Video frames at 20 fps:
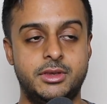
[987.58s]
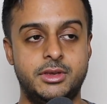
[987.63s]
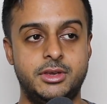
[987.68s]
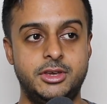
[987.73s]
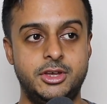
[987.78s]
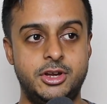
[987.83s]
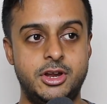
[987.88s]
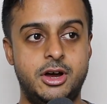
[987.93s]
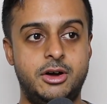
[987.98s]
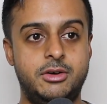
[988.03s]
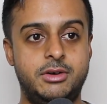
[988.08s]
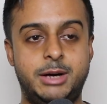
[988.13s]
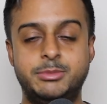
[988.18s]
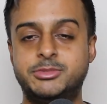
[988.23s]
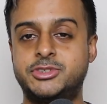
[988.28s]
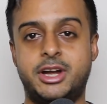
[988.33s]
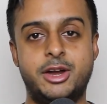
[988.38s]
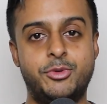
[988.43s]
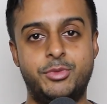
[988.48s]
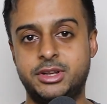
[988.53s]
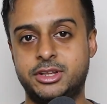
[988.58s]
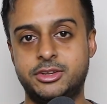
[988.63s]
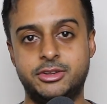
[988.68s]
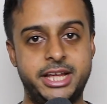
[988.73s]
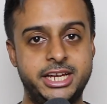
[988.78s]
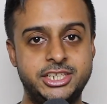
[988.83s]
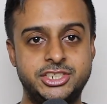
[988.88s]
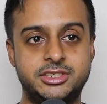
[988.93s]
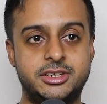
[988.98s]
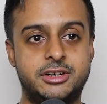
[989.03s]
I'm sorry, I went a little
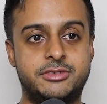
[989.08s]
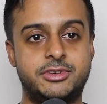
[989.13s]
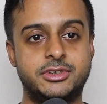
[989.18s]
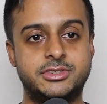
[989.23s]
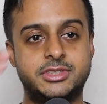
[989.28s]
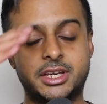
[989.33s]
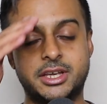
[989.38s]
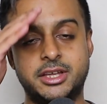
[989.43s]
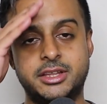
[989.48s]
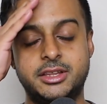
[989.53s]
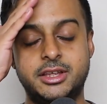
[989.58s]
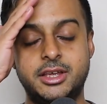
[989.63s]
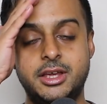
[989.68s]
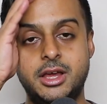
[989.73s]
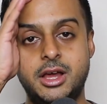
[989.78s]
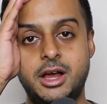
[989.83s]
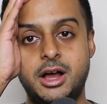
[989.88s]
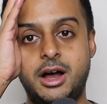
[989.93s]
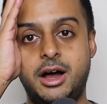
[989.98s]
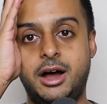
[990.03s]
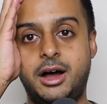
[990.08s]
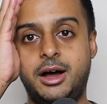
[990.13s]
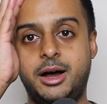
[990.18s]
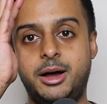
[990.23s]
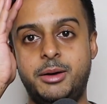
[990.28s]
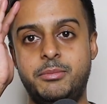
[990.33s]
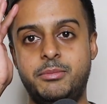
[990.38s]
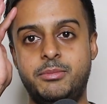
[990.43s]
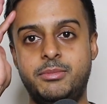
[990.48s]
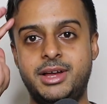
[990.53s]
Asian there for a second.
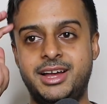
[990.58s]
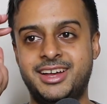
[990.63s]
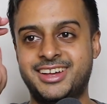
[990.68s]
Bruh,